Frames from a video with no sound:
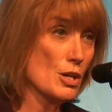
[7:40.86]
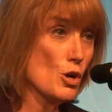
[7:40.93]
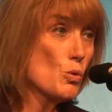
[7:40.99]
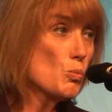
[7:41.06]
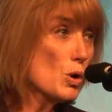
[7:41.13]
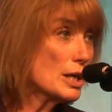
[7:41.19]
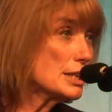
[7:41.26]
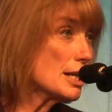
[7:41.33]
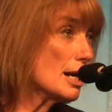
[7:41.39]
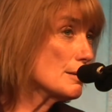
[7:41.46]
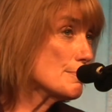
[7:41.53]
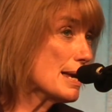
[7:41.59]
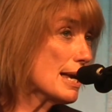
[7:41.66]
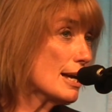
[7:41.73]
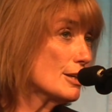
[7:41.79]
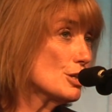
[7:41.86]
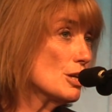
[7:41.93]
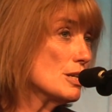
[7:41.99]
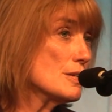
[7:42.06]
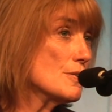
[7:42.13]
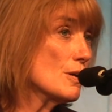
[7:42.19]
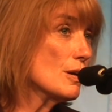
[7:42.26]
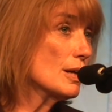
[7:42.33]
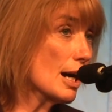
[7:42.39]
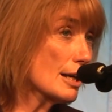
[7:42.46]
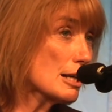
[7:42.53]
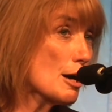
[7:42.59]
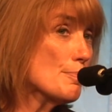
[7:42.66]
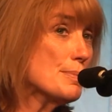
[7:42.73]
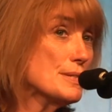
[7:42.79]
One young man
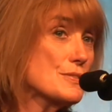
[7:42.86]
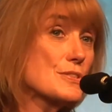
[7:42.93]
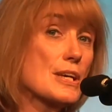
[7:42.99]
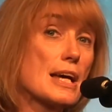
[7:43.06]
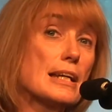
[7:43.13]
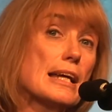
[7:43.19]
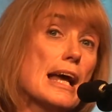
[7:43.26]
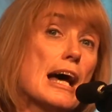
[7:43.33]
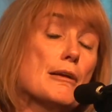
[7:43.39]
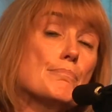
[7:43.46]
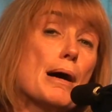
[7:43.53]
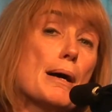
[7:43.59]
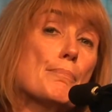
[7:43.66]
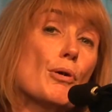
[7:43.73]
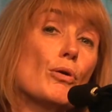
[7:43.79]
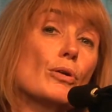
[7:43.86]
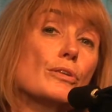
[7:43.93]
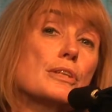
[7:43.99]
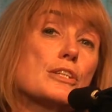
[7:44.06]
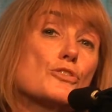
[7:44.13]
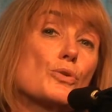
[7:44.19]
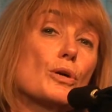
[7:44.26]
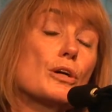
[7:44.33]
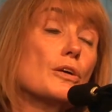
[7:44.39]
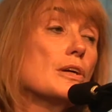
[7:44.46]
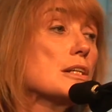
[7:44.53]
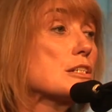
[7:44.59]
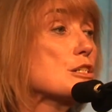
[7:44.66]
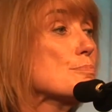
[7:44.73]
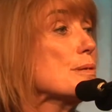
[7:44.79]
got up and said he had bipolar disorder
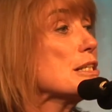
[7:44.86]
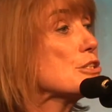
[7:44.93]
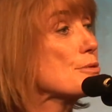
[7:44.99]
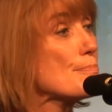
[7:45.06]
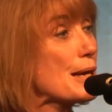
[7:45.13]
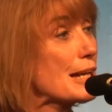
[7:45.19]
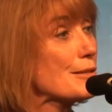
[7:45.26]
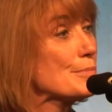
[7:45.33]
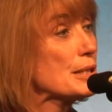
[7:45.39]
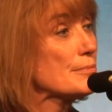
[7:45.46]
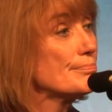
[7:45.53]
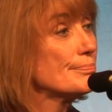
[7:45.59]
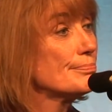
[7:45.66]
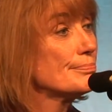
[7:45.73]
and a speech impediment.